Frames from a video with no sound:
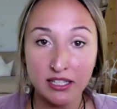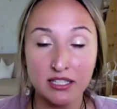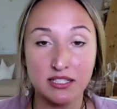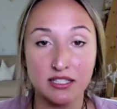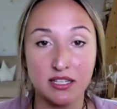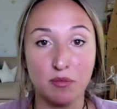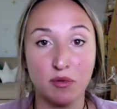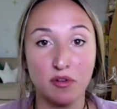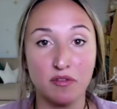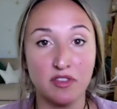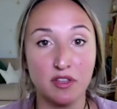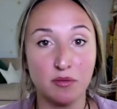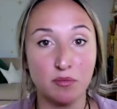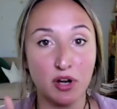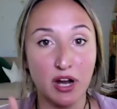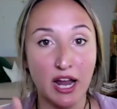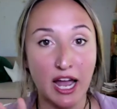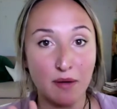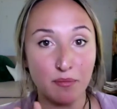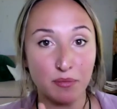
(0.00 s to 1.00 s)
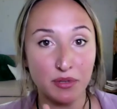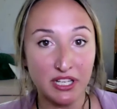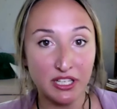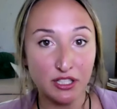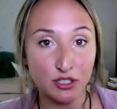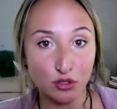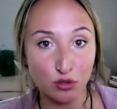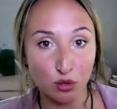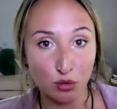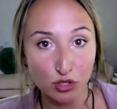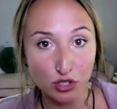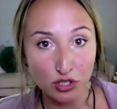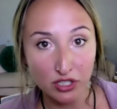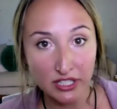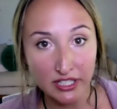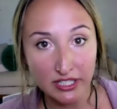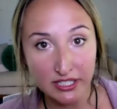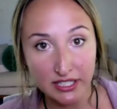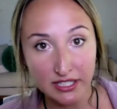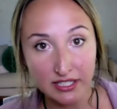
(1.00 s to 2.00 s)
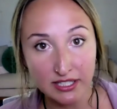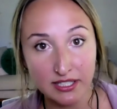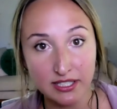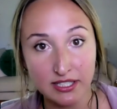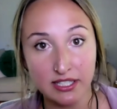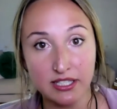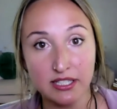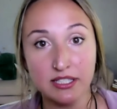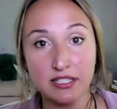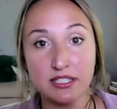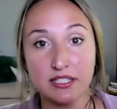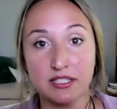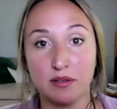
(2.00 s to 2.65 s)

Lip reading: Some of them are happening socially distanced.